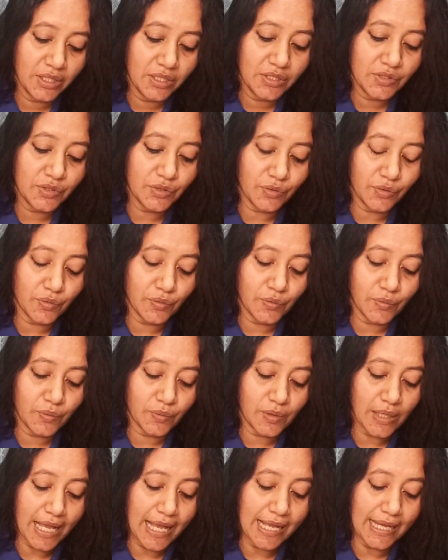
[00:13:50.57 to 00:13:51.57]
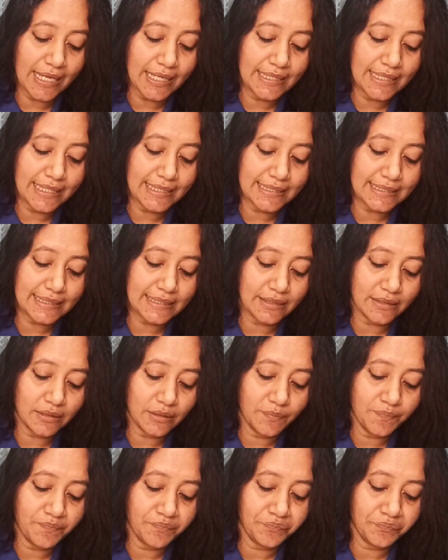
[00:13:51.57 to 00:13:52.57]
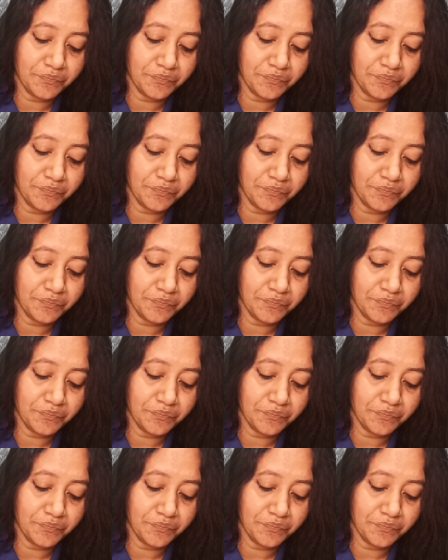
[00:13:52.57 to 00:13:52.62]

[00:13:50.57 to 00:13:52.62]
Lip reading: So, and as the